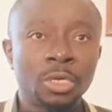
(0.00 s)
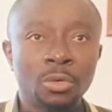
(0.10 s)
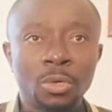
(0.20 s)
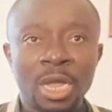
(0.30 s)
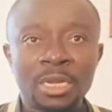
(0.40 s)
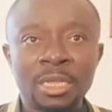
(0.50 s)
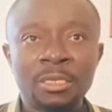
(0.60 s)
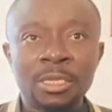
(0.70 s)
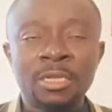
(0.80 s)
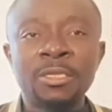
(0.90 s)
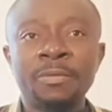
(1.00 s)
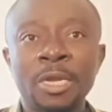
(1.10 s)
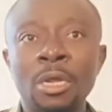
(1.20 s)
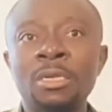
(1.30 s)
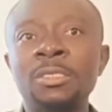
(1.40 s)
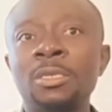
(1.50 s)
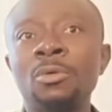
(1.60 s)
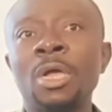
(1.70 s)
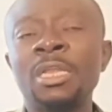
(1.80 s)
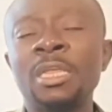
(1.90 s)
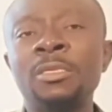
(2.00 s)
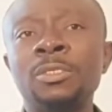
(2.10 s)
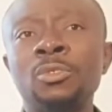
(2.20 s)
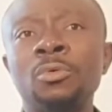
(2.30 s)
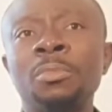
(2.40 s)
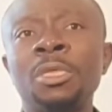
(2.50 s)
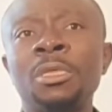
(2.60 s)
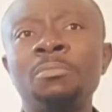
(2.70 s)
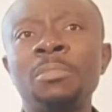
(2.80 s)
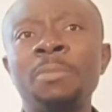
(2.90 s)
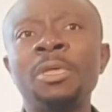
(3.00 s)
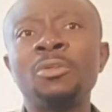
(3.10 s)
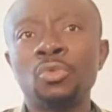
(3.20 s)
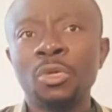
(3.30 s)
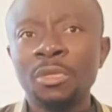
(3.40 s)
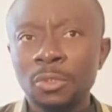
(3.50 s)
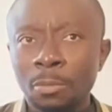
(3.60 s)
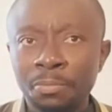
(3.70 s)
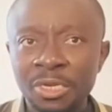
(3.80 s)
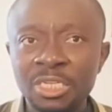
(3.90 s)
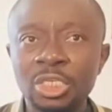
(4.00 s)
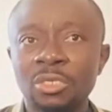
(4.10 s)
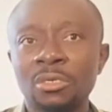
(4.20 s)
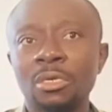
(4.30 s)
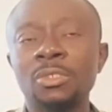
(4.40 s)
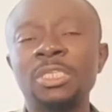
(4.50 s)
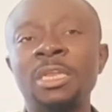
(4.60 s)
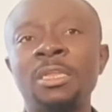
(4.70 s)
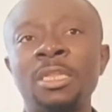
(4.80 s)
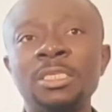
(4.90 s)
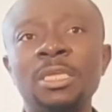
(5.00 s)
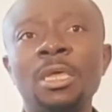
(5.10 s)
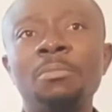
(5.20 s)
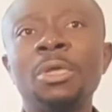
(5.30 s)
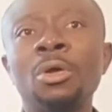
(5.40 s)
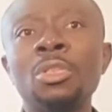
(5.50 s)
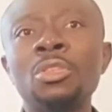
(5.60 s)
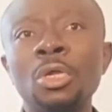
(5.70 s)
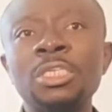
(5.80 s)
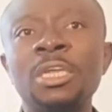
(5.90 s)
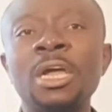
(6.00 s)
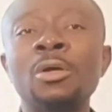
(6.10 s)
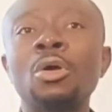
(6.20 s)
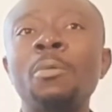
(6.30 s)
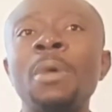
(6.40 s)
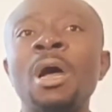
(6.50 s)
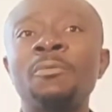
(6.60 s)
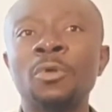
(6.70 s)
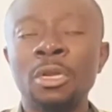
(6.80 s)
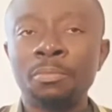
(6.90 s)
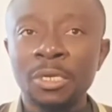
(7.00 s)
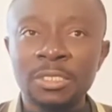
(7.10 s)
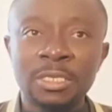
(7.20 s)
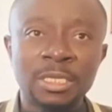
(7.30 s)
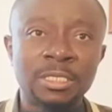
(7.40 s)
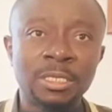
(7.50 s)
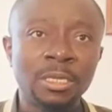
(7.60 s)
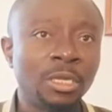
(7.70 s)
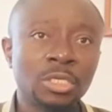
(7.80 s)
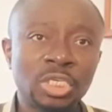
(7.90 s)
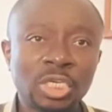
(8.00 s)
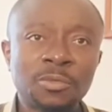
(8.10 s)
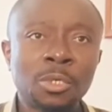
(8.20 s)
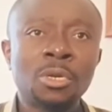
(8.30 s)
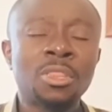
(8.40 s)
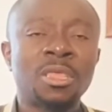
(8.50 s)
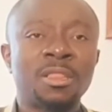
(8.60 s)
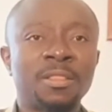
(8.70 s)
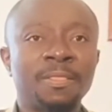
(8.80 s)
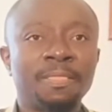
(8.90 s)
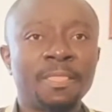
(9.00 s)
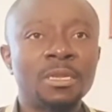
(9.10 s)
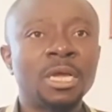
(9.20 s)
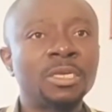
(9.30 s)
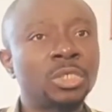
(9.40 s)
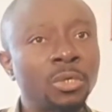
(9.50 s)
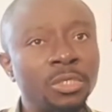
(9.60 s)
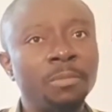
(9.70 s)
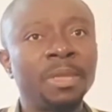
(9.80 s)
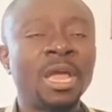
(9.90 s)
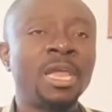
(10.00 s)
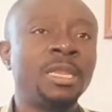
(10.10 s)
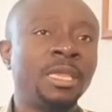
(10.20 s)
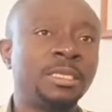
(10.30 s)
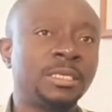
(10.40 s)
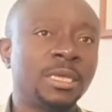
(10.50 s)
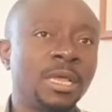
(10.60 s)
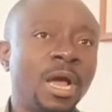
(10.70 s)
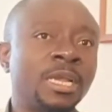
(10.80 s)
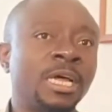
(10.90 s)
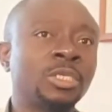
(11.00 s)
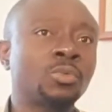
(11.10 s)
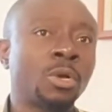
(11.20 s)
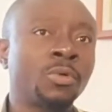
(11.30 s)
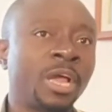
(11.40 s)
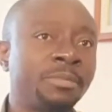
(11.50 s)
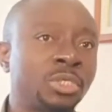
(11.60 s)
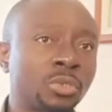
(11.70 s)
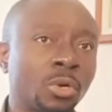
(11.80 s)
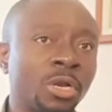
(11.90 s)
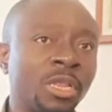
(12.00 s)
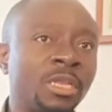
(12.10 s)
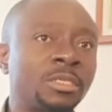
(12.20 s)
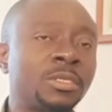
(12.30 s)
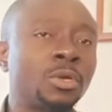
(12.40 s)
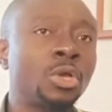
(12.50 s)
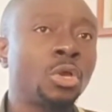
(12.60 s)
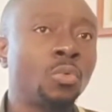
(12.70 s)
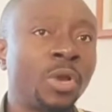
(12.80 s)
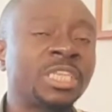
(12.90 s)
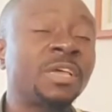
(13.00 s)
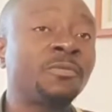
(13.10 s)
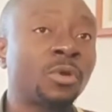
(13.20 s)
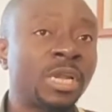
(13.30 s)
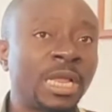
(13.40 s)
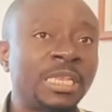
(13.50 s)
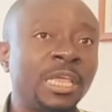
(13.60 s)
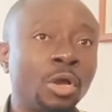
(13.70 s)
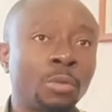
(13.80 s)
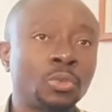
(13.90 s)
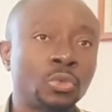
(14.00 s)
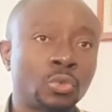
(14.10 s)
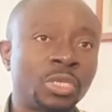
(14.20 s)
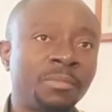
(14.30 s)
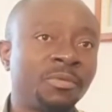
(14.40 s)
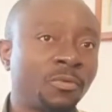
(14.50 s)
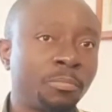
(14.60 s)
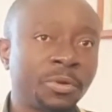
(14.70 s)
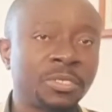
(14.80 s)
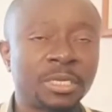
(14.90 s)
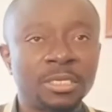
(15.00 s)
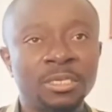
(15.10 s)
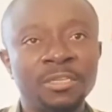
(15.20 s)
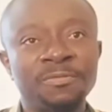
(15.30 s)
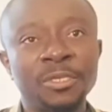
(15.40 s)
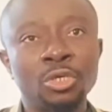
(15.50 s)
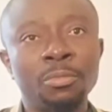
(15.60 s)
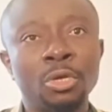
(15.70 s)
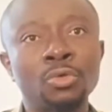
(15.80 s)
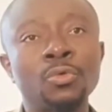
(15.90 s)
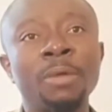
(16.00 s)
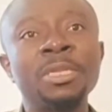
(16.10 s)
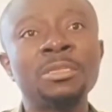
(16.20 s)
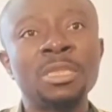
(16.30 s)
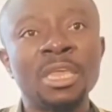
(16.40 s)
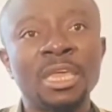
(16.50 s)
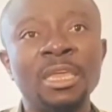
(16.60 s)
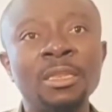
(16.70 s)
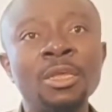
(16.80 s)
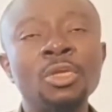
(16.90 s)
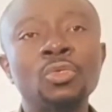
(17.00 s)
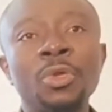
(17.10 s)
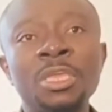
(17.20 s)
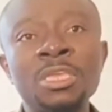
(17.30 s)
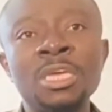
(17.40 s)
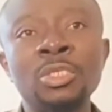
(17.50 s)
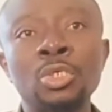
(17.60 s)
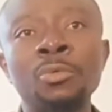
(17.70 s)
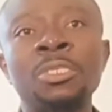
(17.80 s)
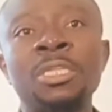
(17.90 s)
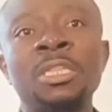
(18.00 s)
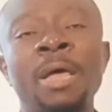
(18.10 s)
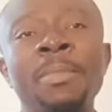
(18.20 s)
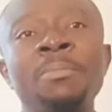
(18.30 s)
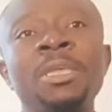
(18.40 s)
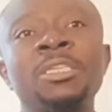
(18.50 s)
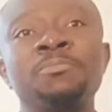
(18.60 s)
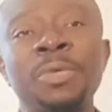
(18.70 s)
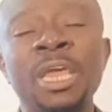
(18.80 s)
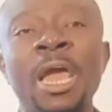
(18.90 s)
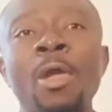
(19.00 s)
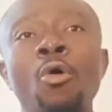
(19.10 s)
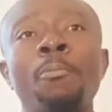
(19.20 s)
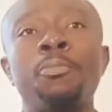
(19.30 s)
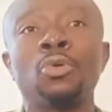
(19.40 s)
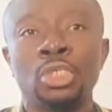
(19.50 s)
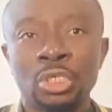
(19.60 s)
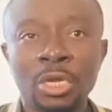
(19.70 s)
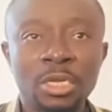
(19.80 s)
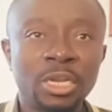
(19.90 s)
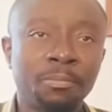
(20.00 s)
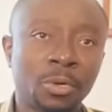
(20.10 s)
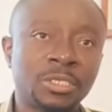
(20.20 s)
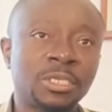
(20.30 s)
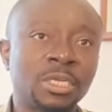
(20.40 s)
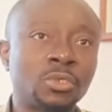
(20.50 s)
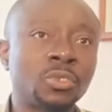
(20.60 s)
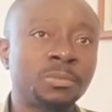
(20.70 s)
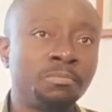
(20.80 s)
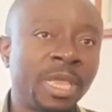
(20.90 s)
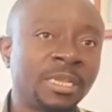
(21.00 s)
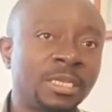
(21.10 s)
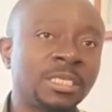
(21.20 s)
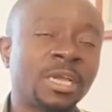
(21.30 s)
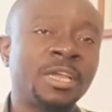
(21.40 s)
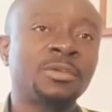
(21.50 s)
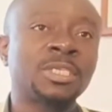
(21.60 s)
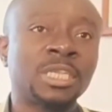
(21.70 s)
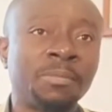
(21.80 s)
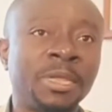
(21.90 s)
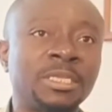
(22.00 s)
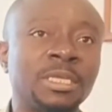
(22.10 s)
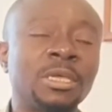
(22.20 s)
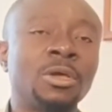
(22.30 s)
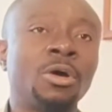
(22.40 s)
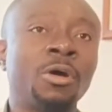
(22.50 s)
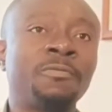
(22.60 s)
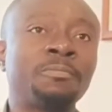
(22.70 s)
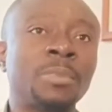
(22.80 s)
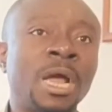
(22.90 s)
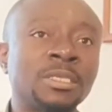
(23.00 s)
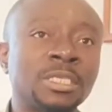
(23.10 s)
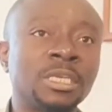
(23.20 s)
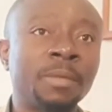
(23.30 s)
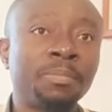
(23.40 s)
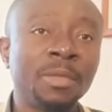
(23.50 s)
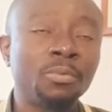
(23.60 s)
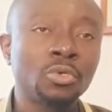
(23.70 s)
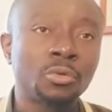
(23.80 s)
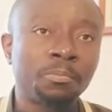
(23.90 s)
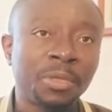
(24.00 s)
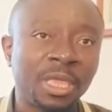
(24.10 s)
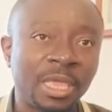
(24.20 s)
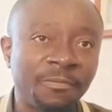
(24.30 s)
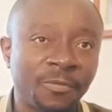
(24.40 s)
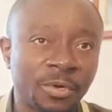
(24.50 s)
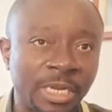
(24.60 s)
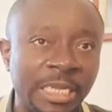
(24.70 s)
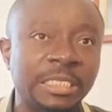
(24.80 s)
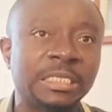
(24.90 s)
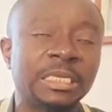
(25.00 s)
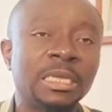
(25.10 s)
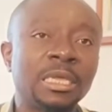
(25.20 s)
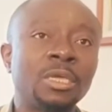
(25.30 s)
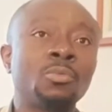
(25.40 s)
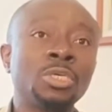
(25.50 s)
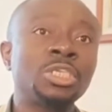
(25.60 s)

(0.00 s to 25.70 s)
There is something behind it, and that is what we have been struggling to waited from that day up to today before presenting this video, because we have been thinking to hear something that maybe is behind or push the president to make this kind of statement of asking the people to pay for this, in which it is right, paying it is right, but there is something behind it. And that is why we are, because the presidency is the pot, the center of corruption.